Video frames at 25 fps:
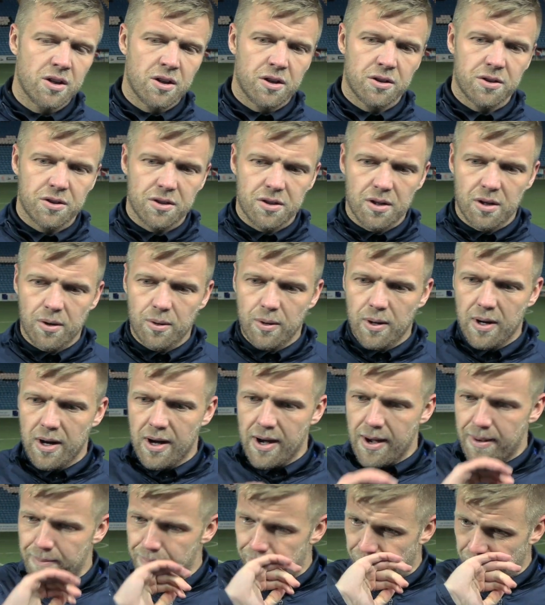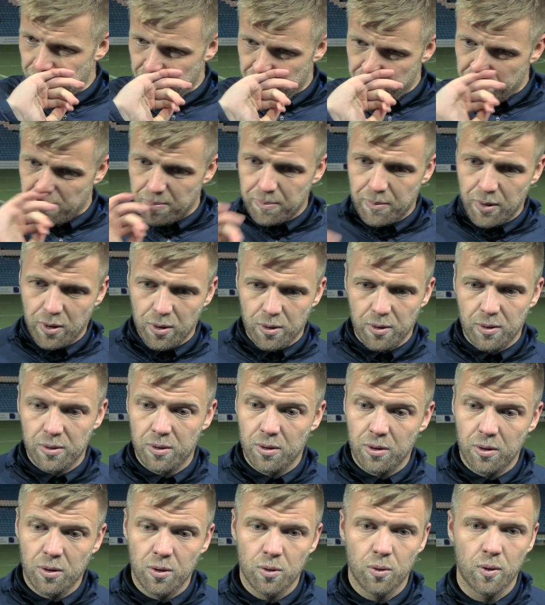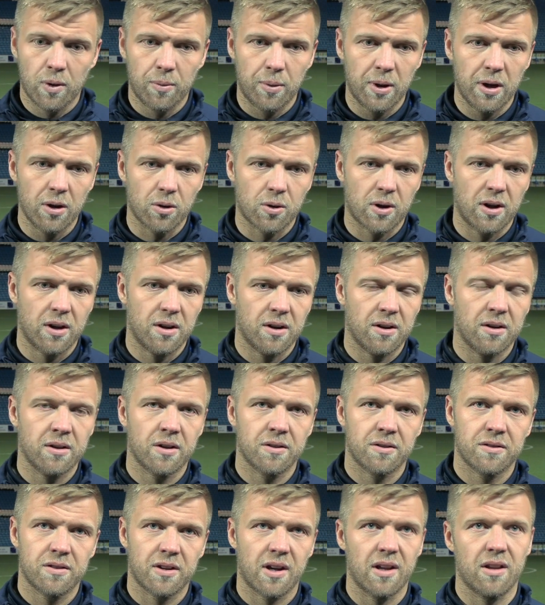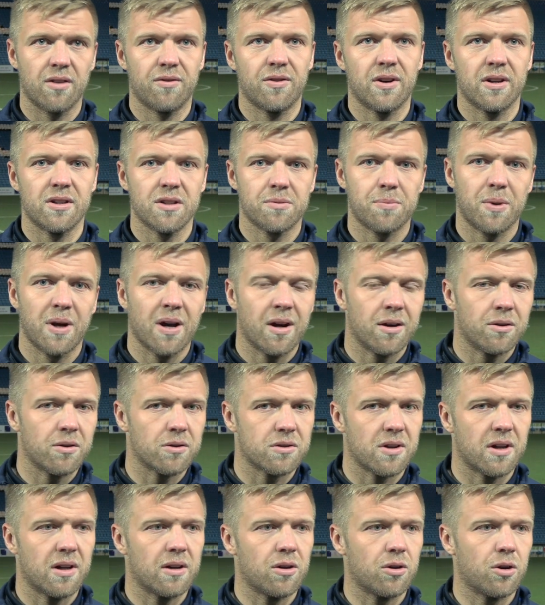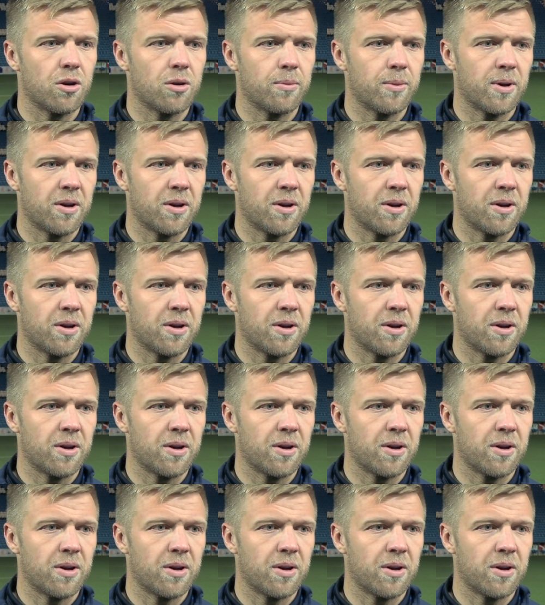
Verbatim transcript: So, um, but we'll be looking to get the fans behind us at home